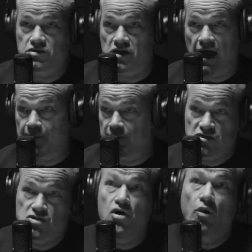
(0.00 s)
what's going to happen,
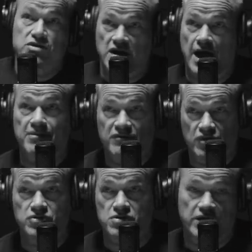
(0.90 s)
but you know what's going to happen if you
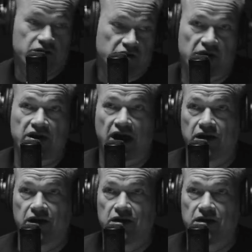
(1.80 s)
don't surrender. You're going to die.